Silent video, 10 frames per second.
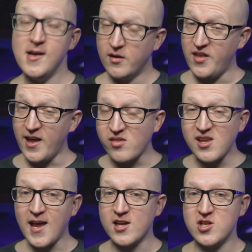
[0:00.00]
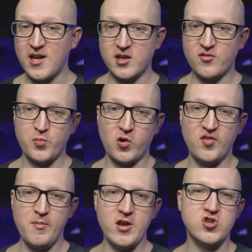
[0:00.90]
Then the Nginx
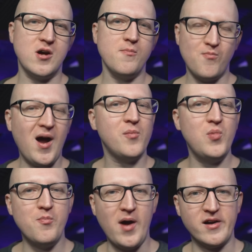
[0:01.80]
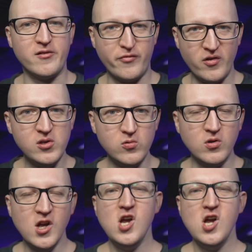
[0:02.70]
Proxy Manager might be better for you.